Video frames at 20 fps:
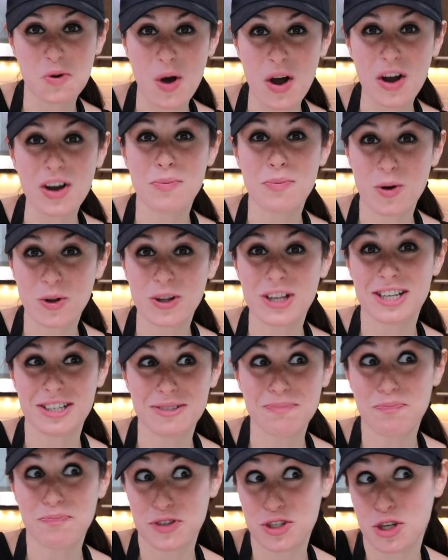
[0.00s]

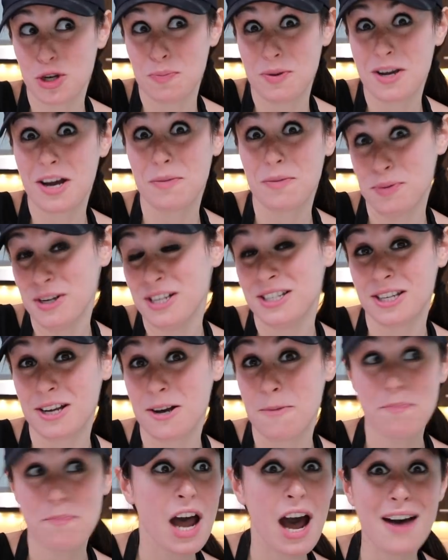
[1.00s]
Guacamole should be on pizza.
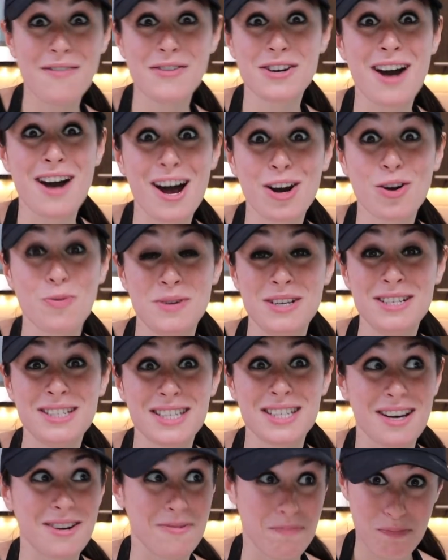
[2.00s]
Avocado
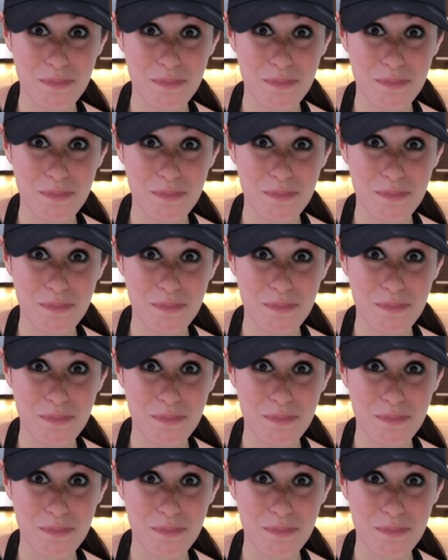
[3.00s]
pizza.